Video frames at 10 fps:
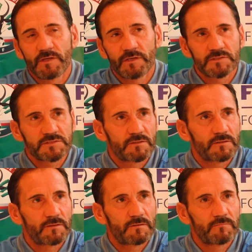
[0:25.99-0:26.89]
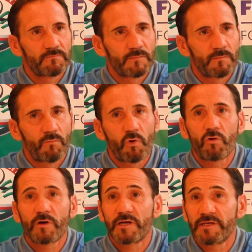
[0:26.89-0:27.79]
is
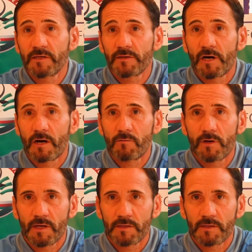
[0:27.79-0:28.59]
more clear now.